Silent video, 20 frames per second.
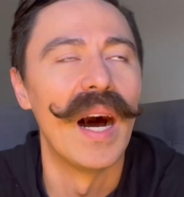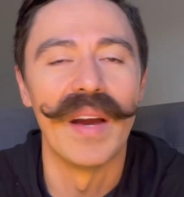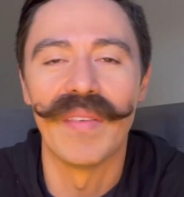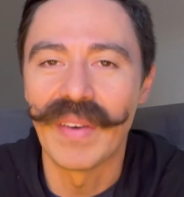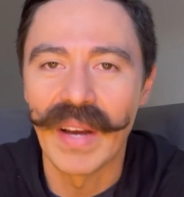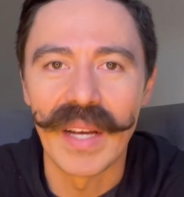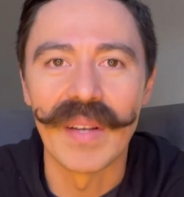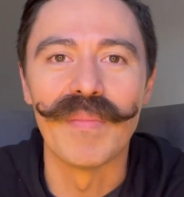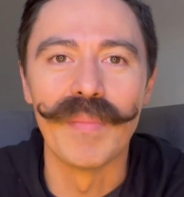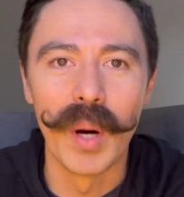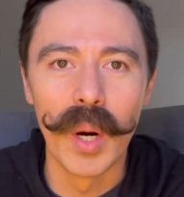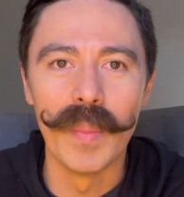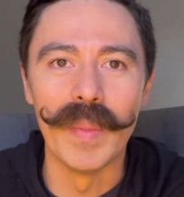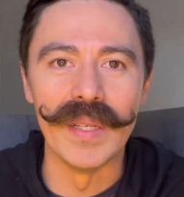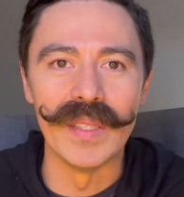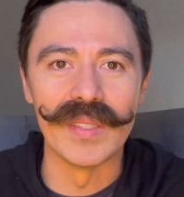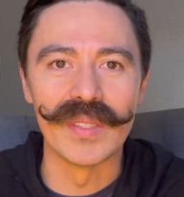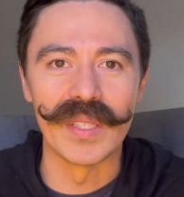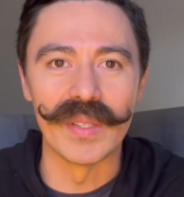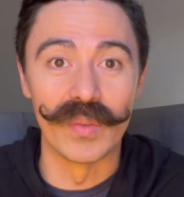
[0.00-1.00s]
I've had
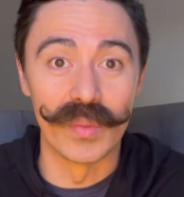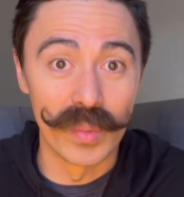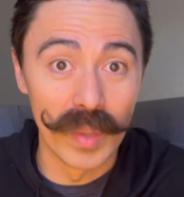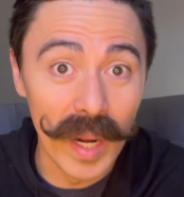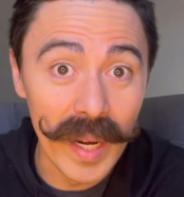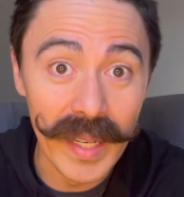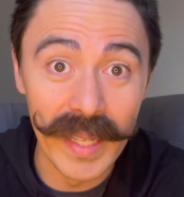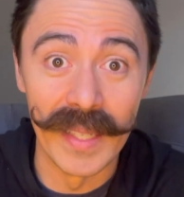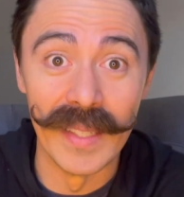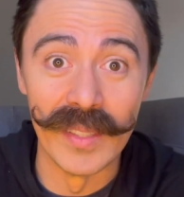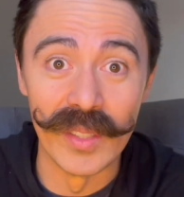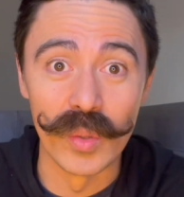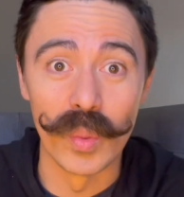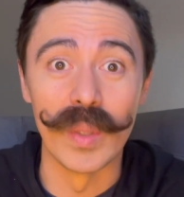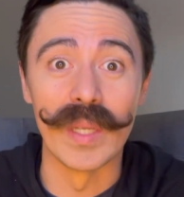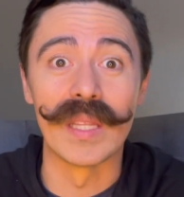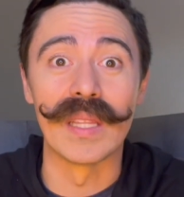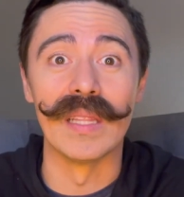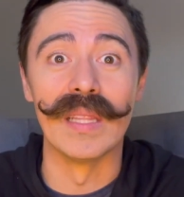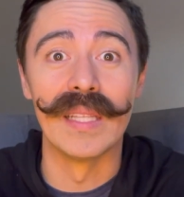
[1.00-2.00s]
moments, run-ins
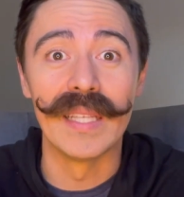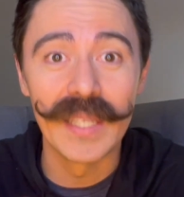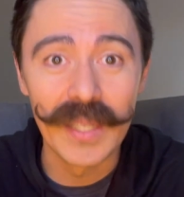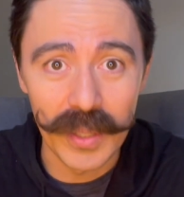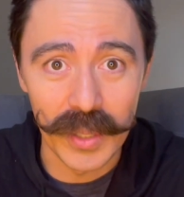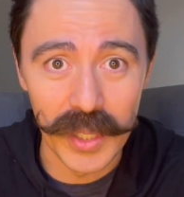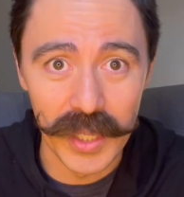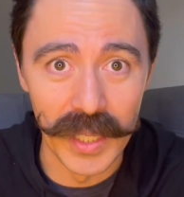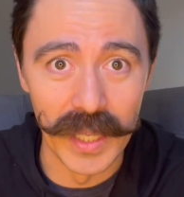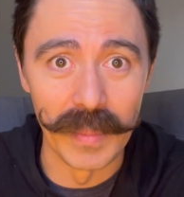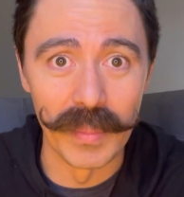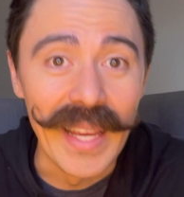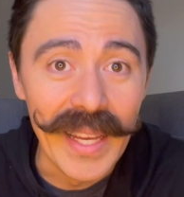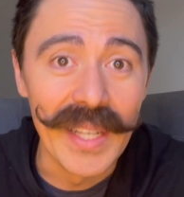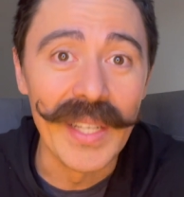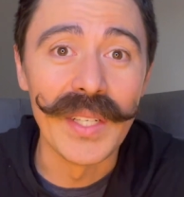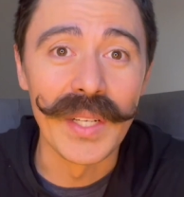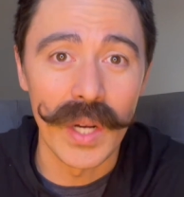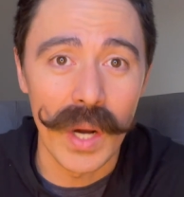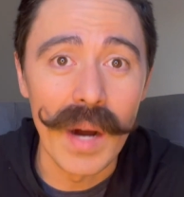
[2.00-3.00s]
with leadership,
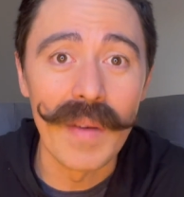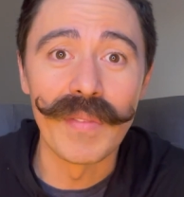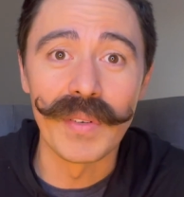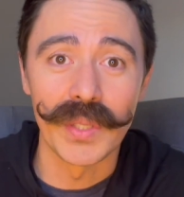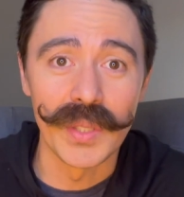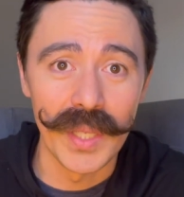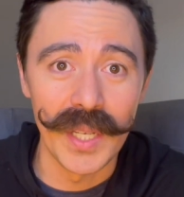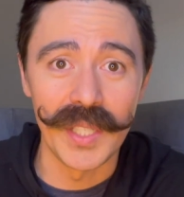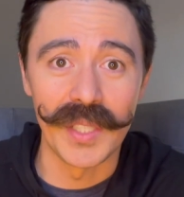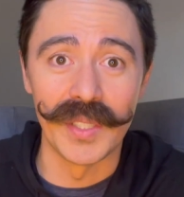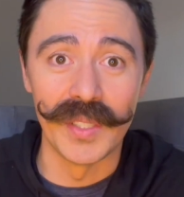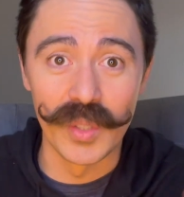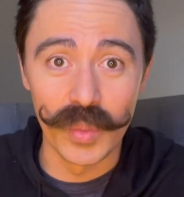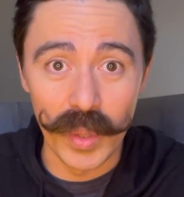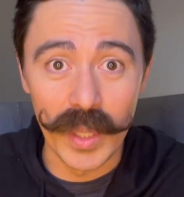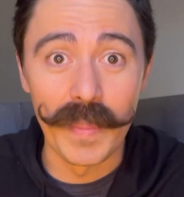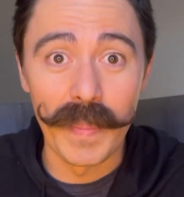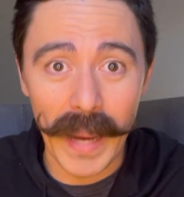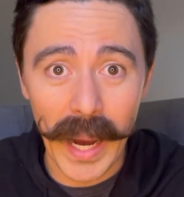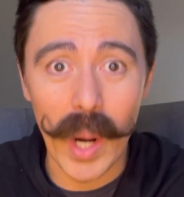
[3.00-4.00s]
in conversations
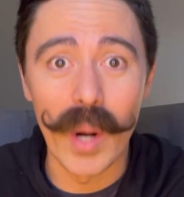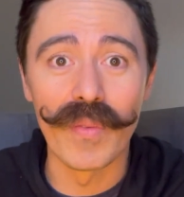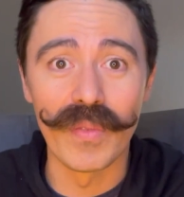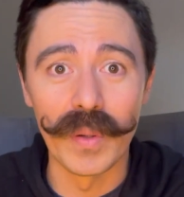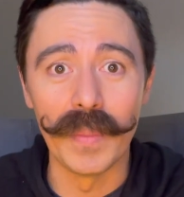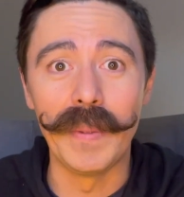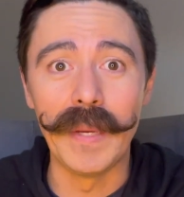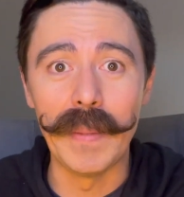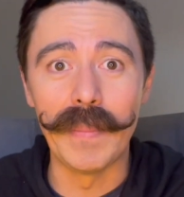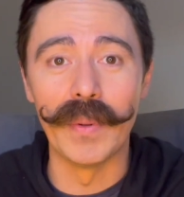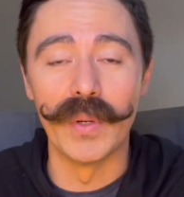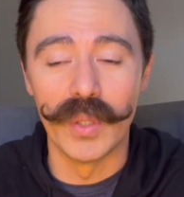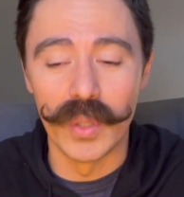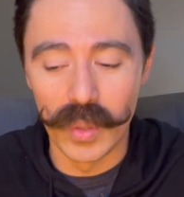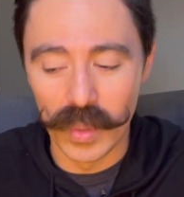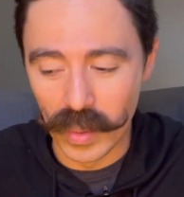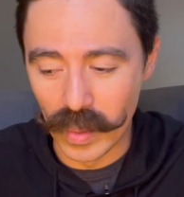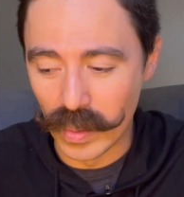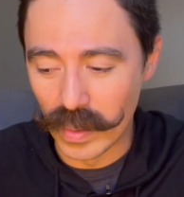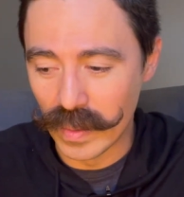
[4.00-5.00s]
with powerful people
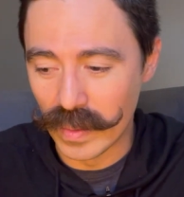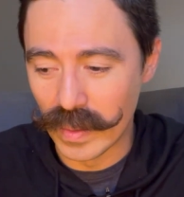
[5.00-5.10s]
who